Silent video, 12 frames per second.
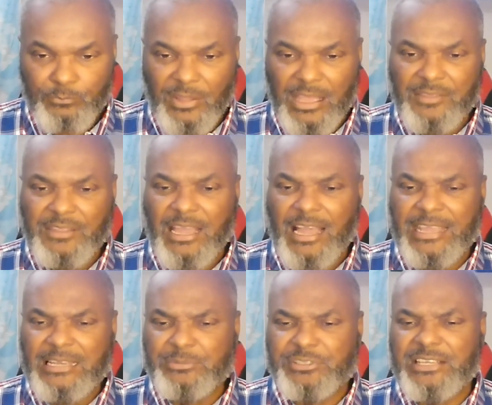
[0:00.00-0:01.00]
And the I
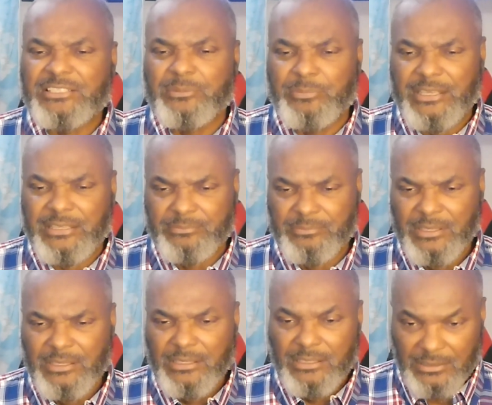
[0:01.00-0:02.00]
am said to me,
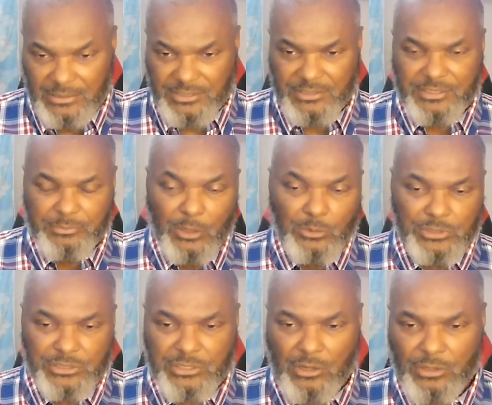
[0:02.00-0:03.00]
this is
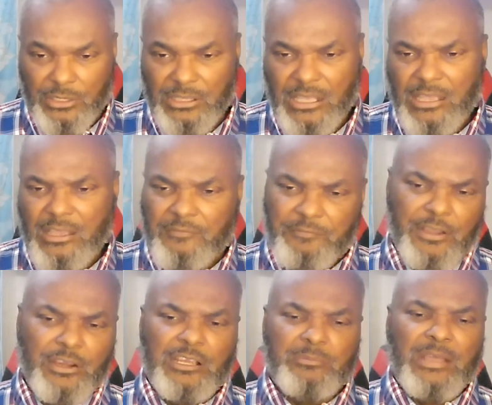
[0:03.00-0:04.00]
Moses talking,
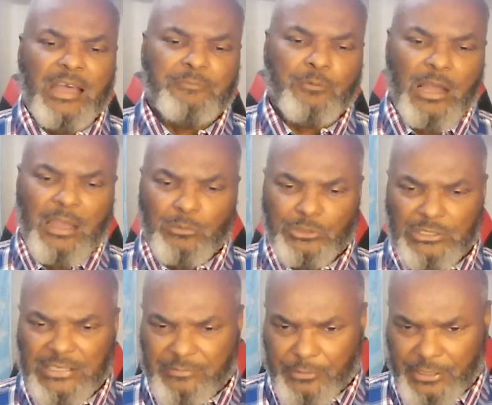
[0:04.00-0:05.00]
fear him not, for I will
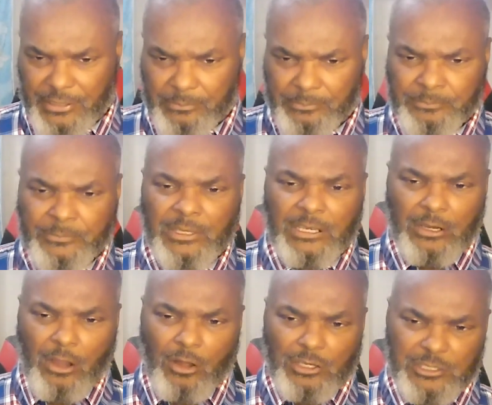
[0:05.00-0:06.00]
deliver him and
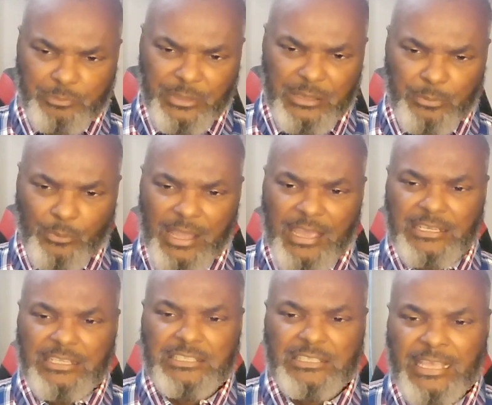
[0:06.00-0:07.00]
all his people and
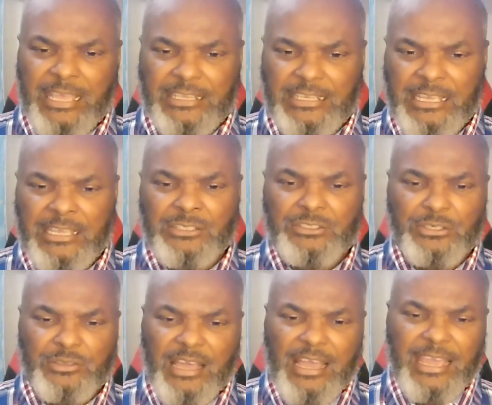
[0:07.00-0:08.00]
his land
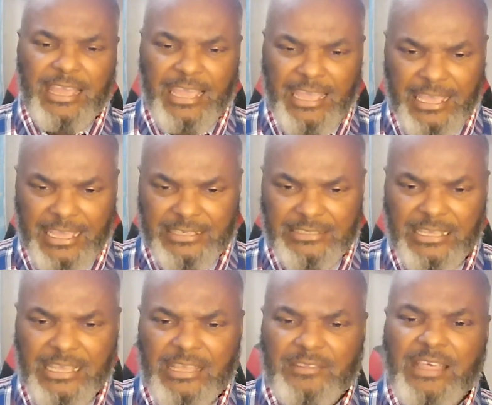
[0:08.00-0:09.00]
into thy hand
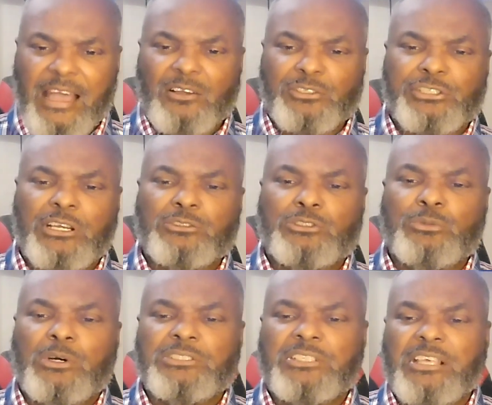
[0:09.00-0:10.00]
Thou shalt
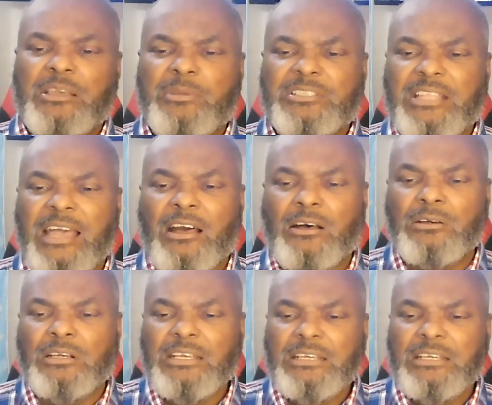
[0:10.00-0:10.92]
do unto them as thou,